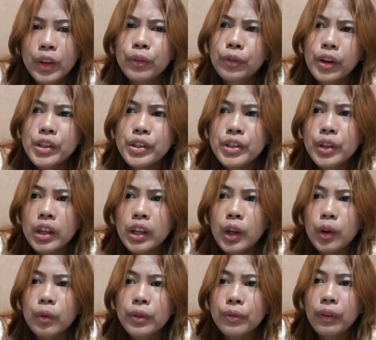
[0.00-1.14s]
First,
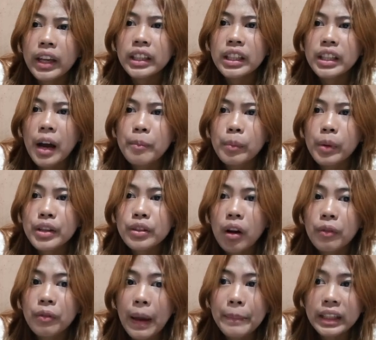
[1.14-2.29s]
we find the numbers
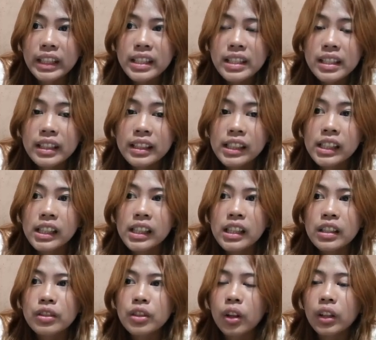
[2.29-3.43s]
of families.
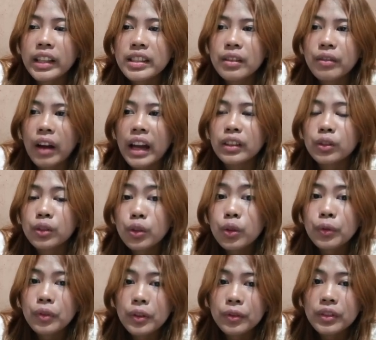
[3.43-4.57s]
So let's divide
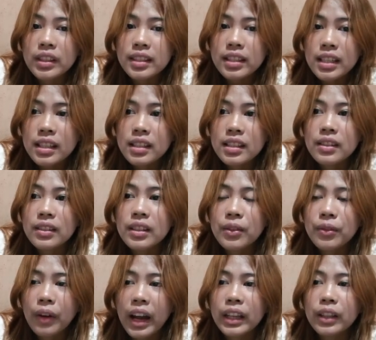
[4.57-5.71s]
256
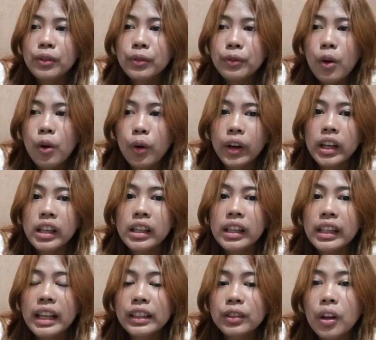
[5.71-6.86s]
divide 4,
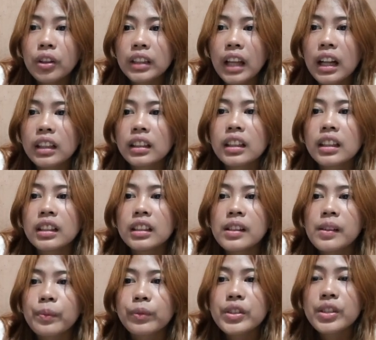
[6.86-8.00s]
that total
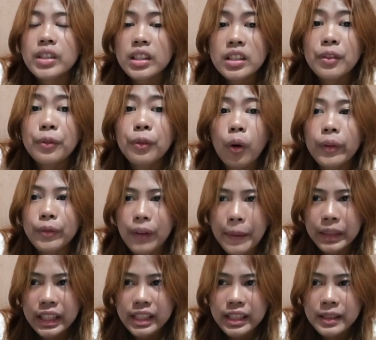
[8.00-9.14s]
64
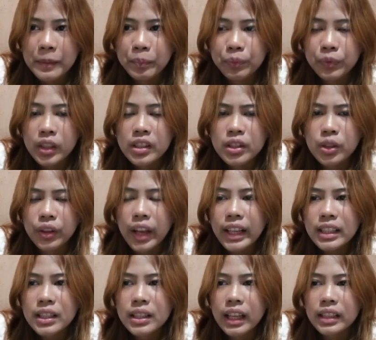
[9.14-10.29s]
families. So
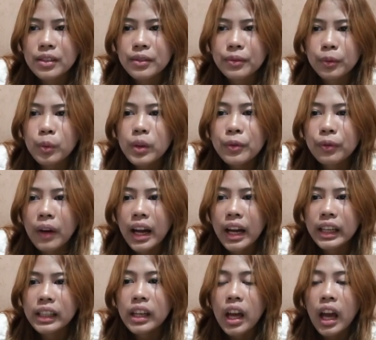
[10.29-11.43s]
next, let's we
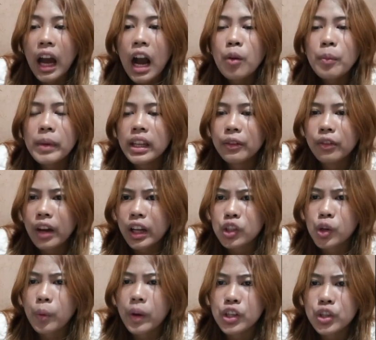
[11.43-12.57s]
find how many
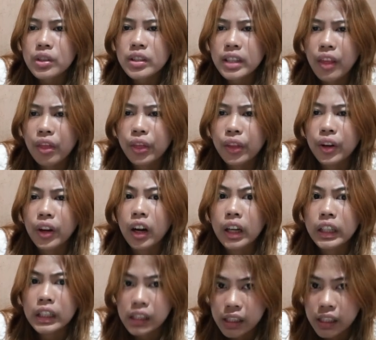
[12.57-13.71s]
evacuation center are
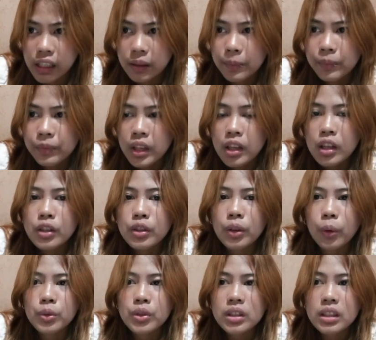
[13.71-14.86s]
needed.
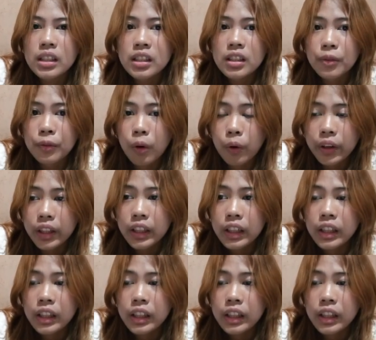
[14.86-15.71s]
So 64